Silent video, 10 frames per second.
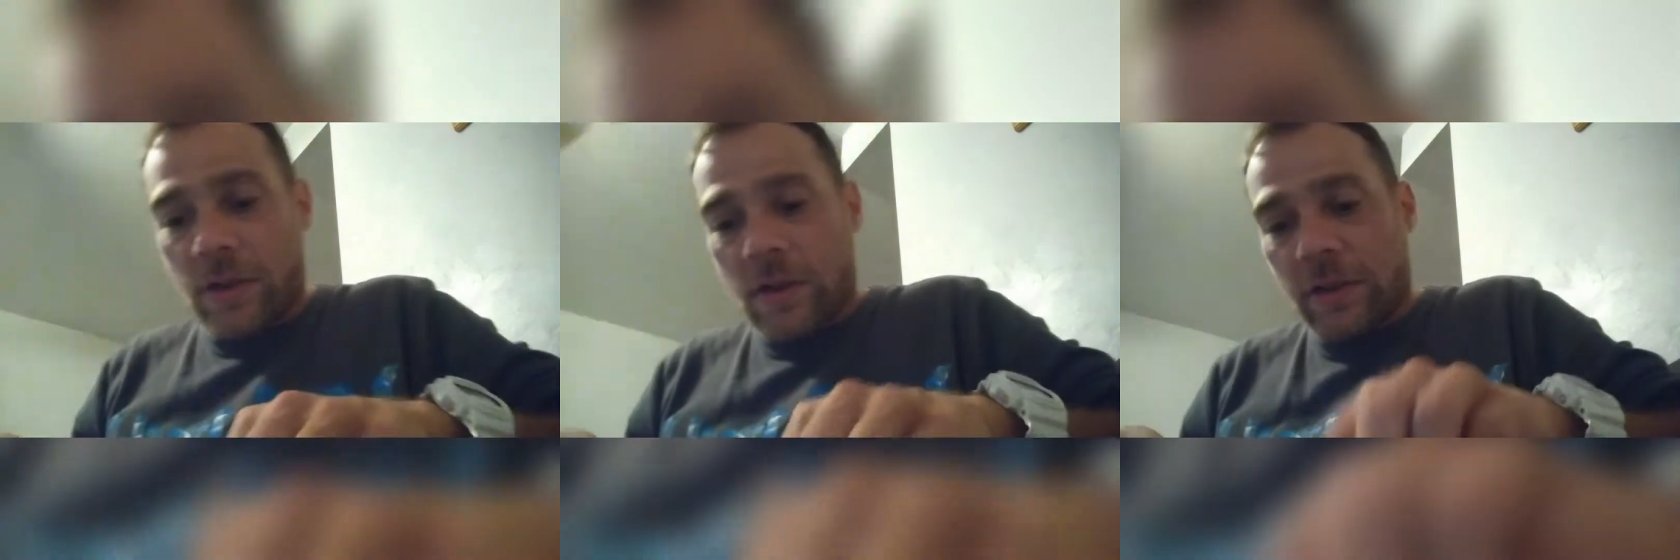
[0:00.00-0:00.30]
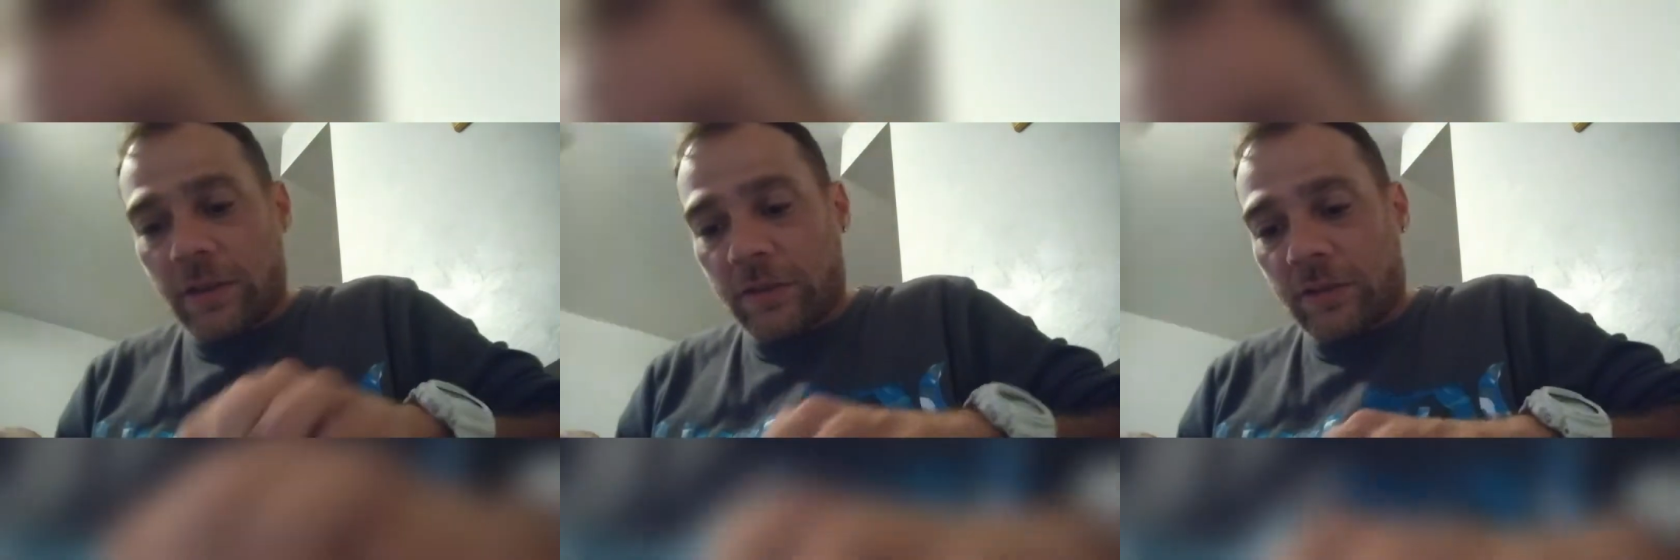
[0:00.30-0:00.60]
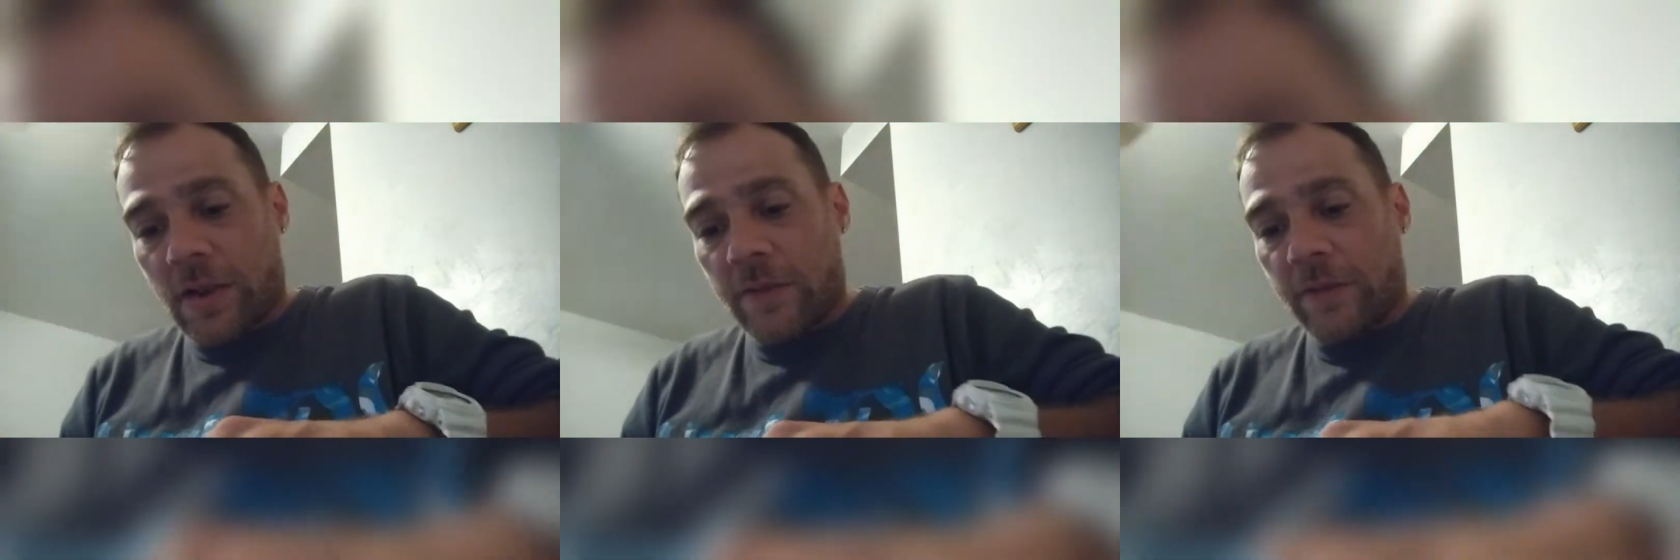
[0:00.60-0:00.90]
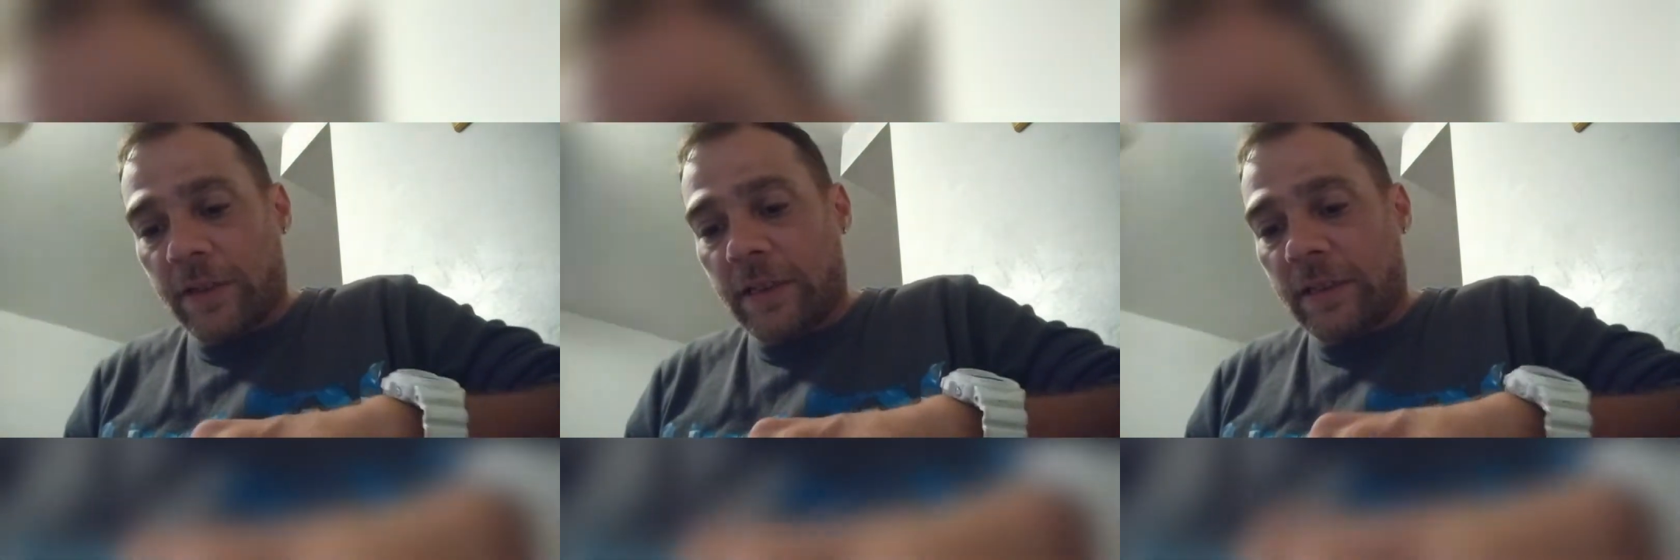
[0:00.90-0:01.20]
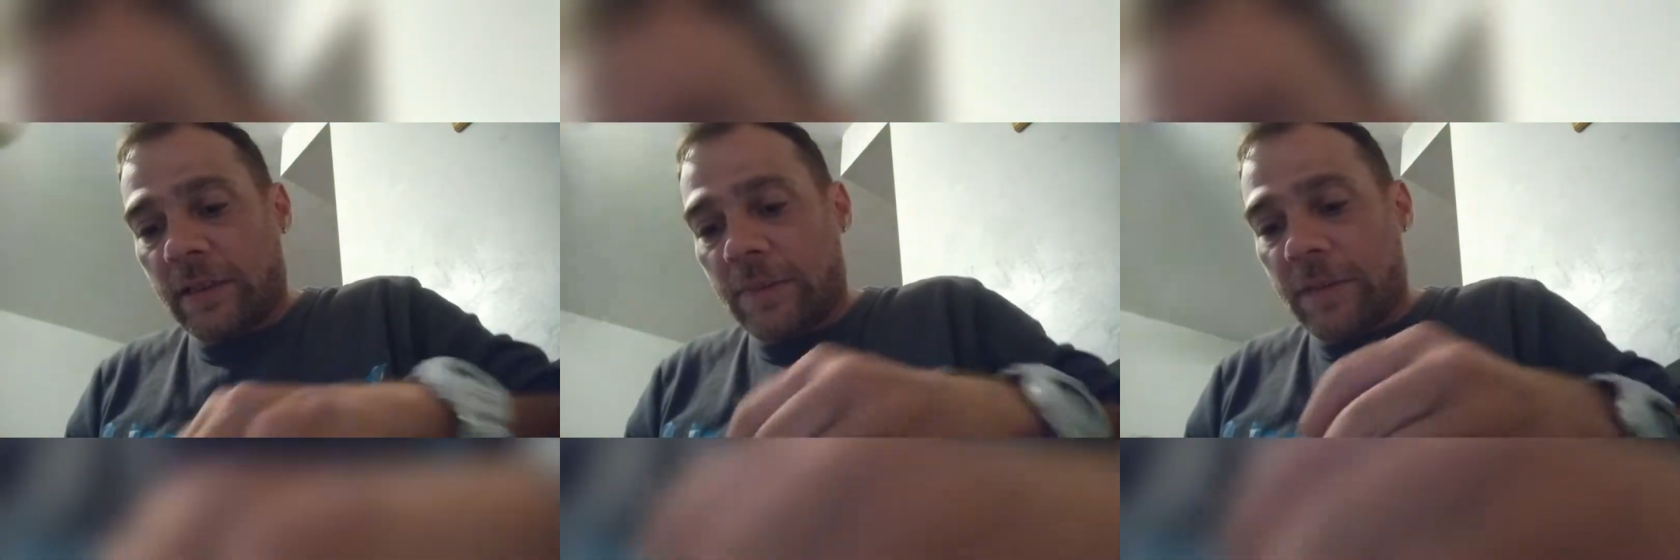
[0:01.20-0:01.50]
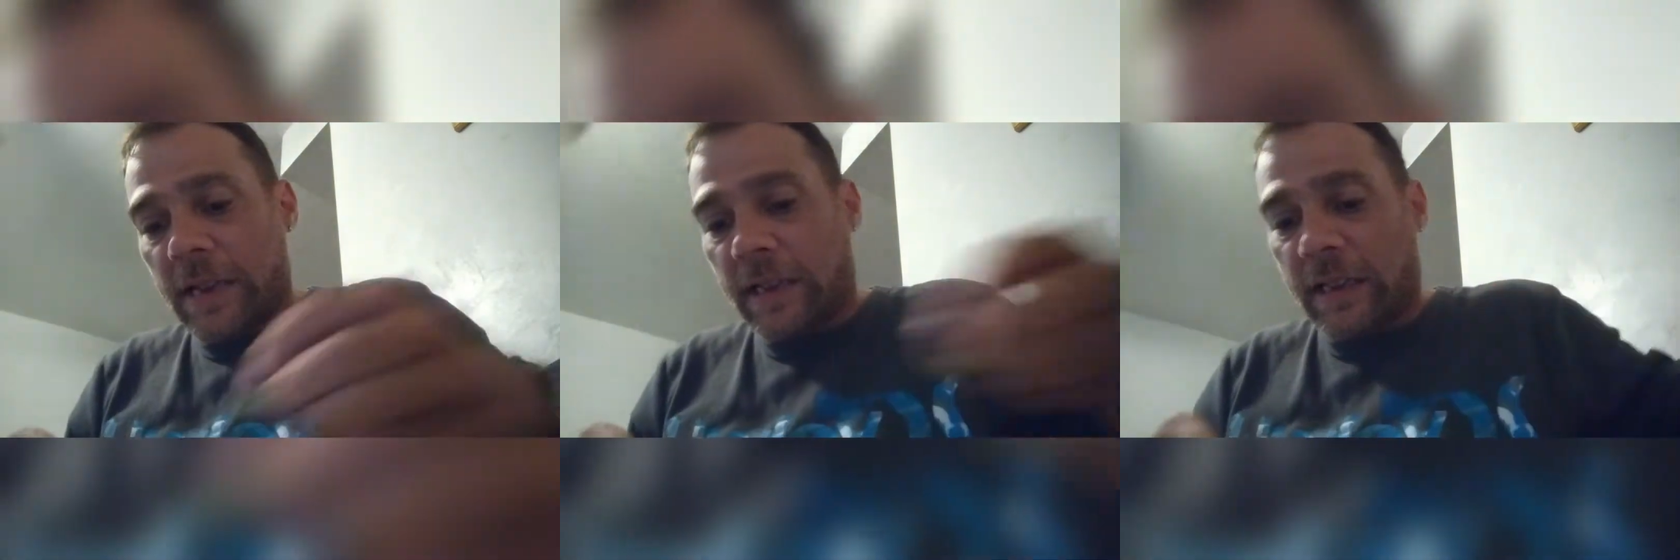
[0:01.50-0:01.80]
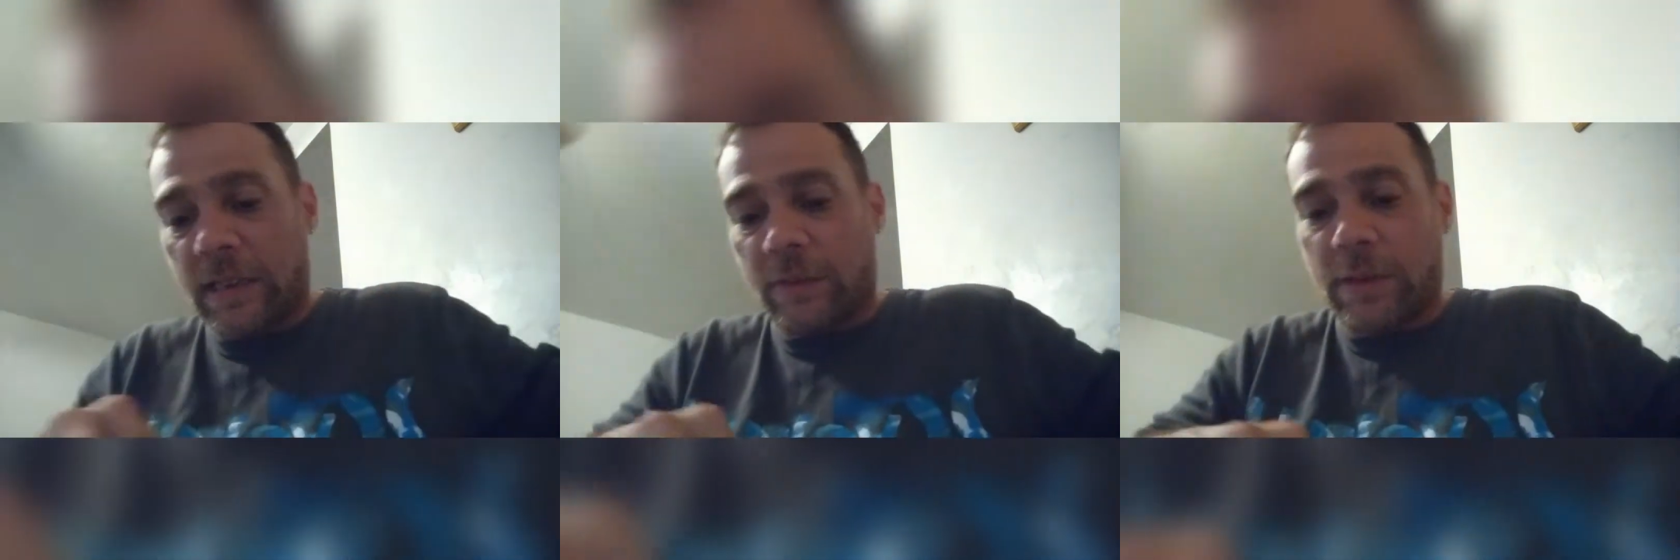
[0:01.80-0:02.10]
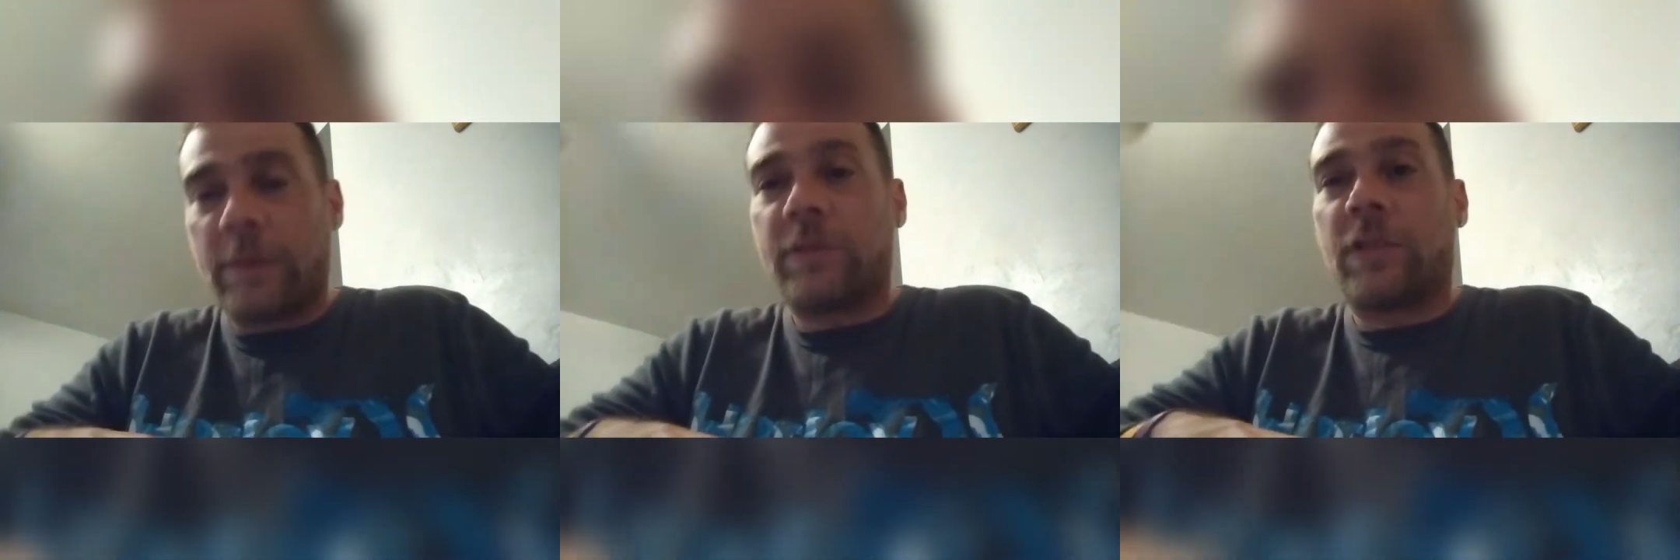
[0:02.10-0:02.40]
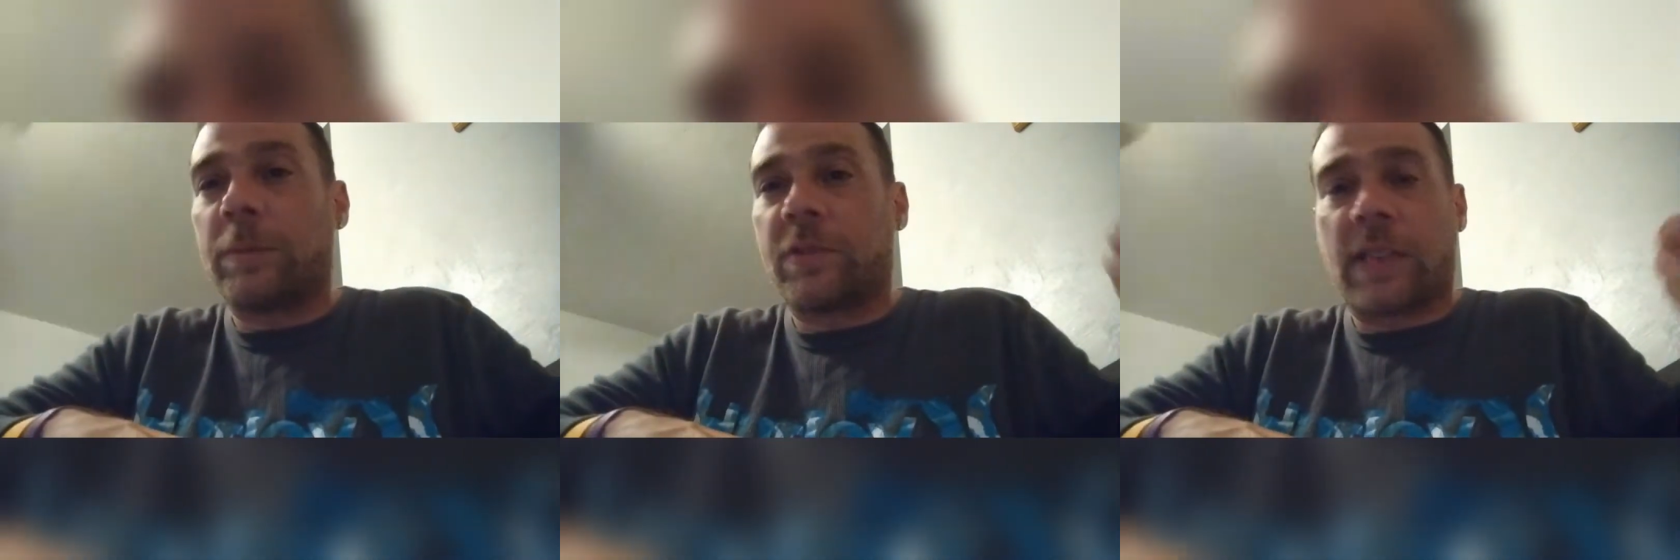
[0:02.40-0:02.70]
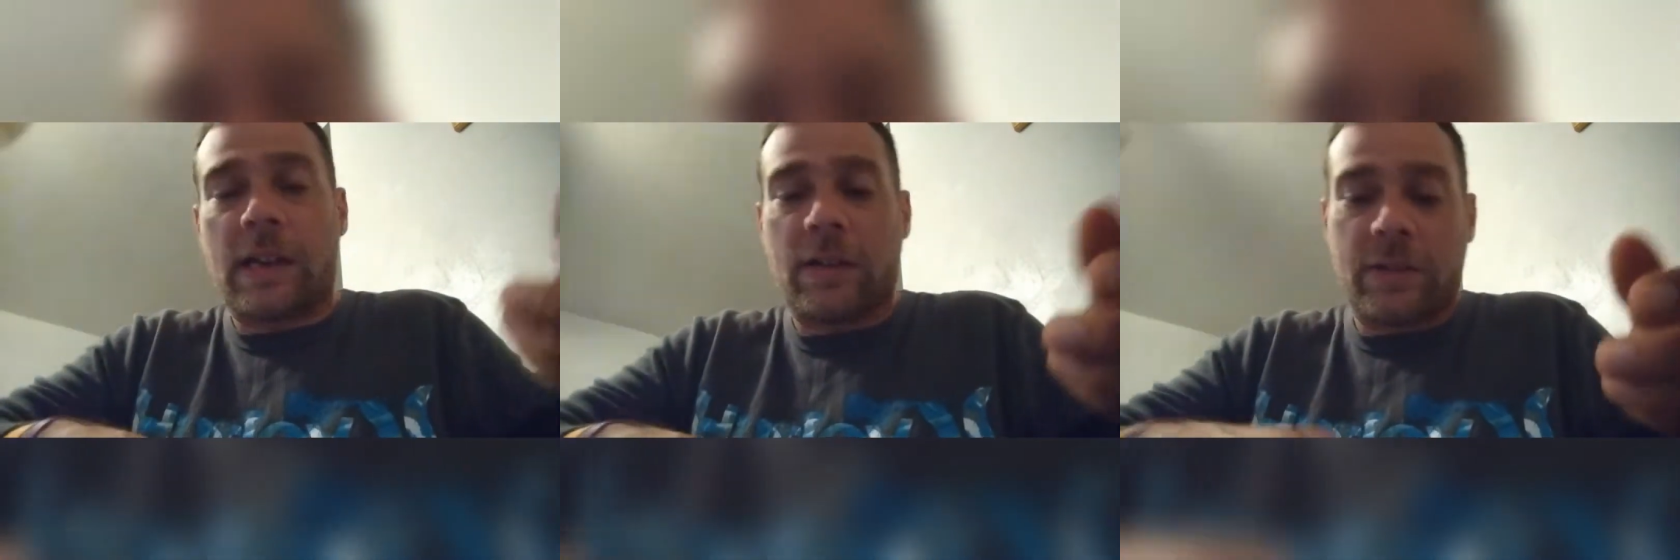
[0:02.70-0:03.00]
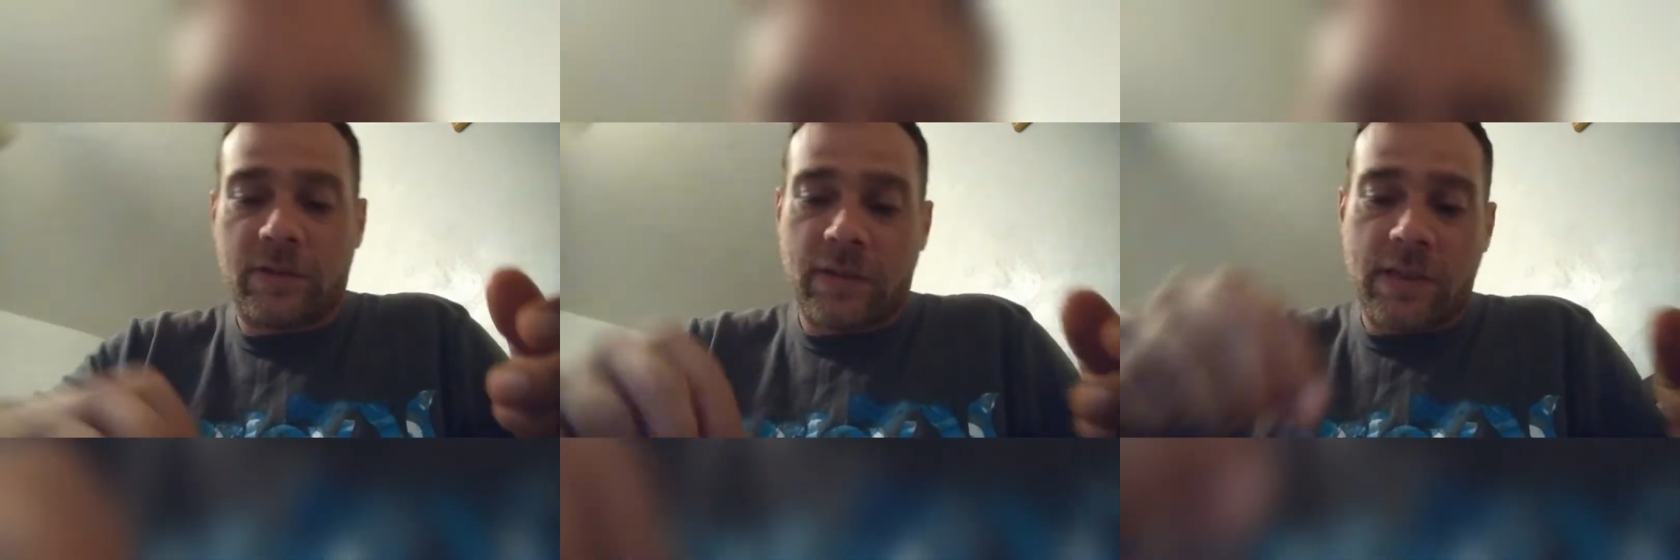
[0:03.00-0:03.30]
the onions covering it. I mean, I could get away with some scallions in